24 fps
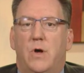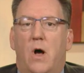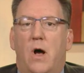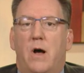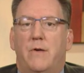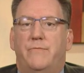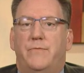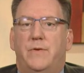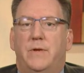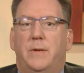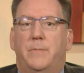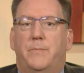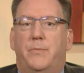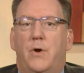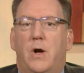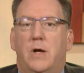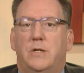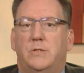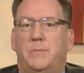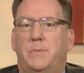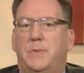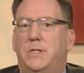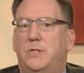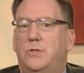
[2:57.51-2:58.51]
often
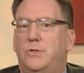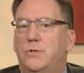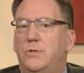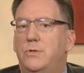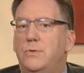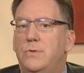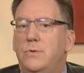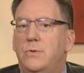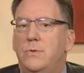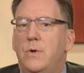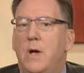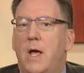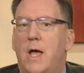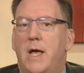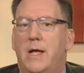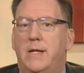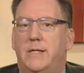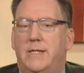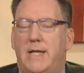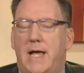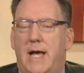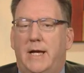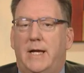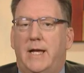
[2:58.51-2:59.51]
approximately 2
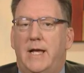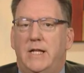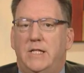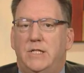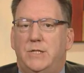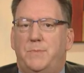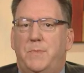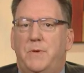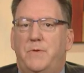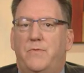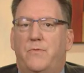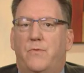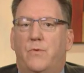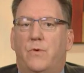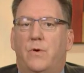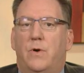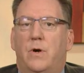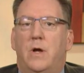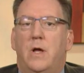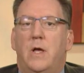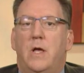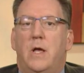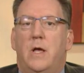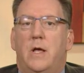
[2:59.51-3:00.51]
decades
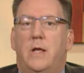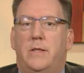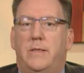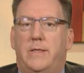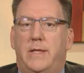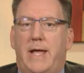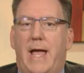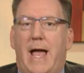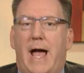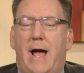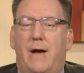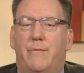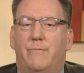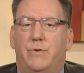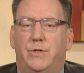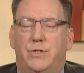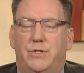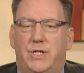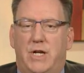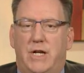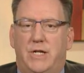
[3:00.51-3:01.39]
before the average